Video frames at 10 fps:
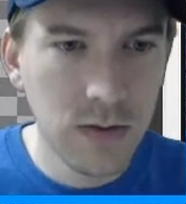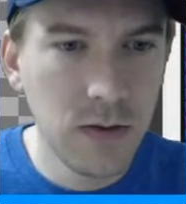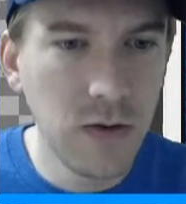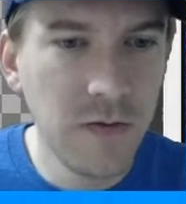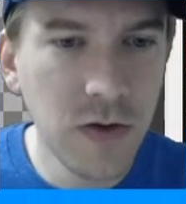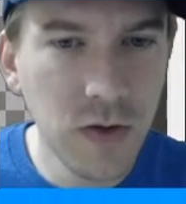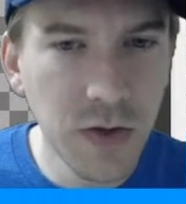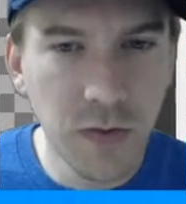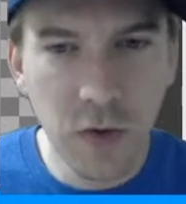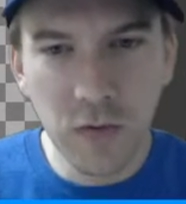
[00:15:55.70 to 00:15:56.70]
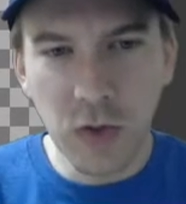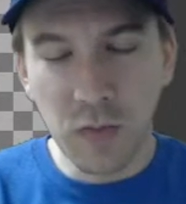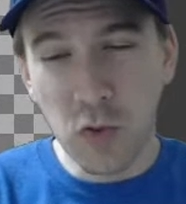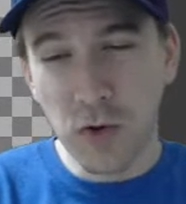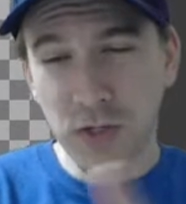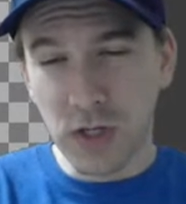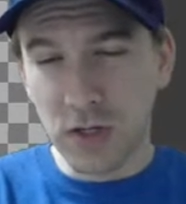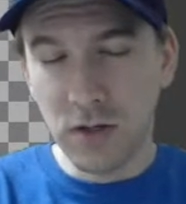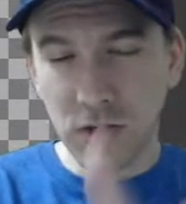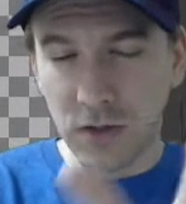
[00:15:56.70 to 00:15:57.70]
The view in the room and the port is
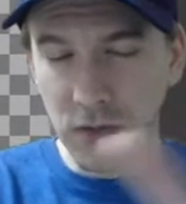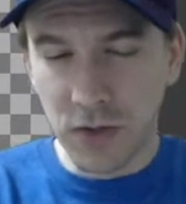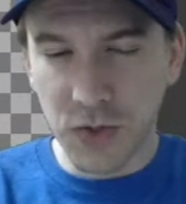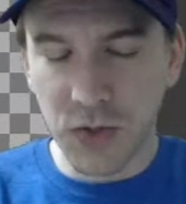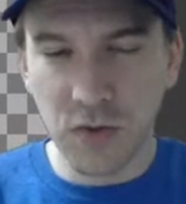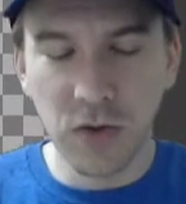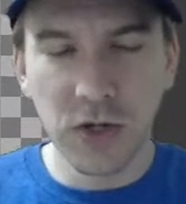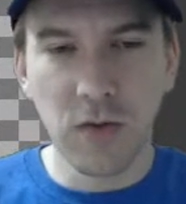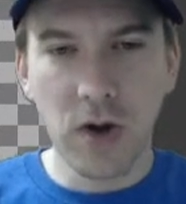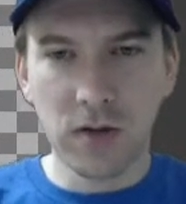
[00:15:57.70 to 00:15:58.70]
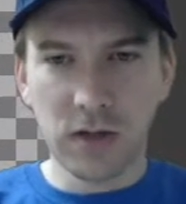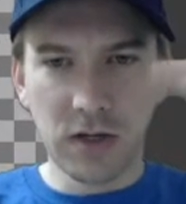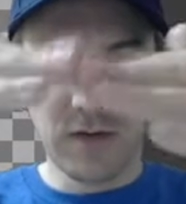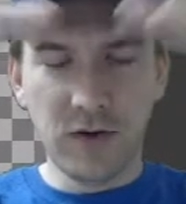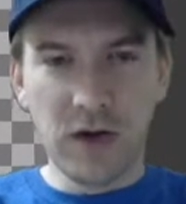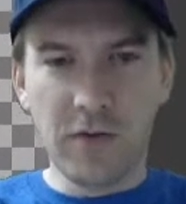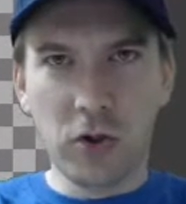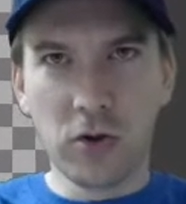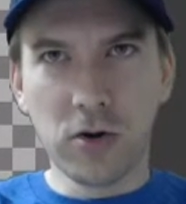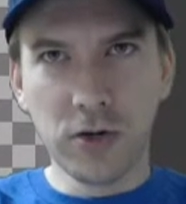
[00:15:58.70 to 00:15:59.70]
like usually when you're scrolling around, like if you
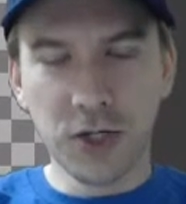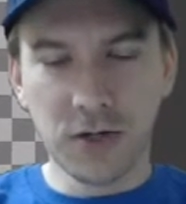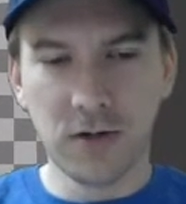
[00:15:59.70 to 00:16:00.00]
have a large